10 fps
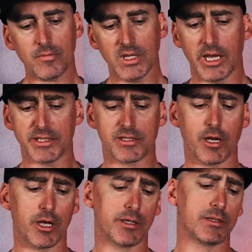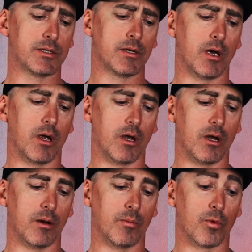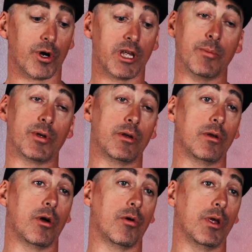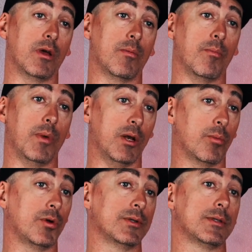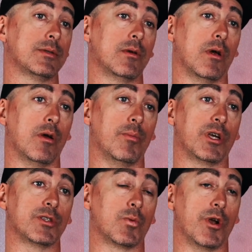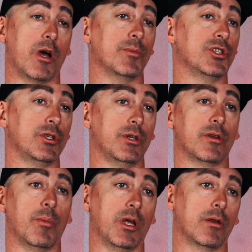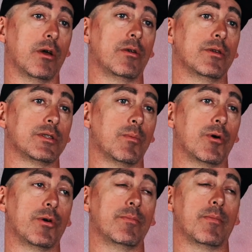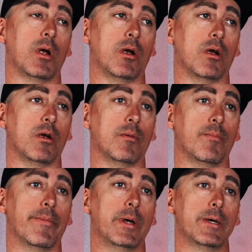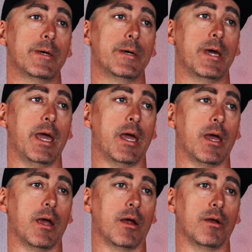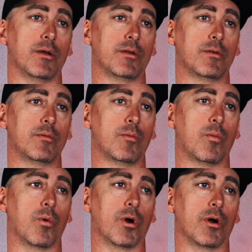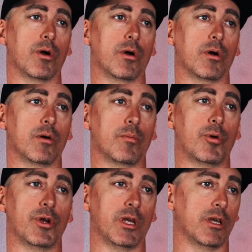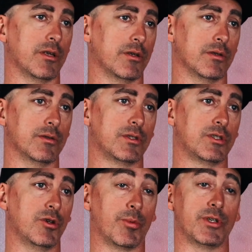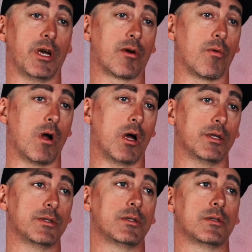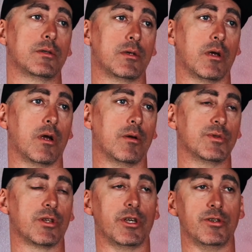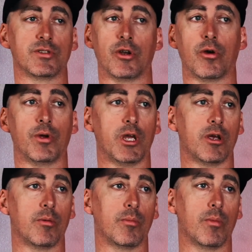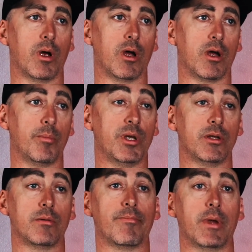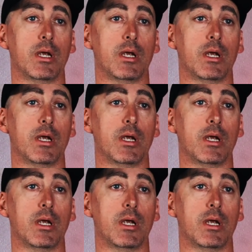Head studs, we're keeping OEM main bolts because we're not machining the main line on this motor. And we're putting in SuperTech rods, so they use an OEM pin.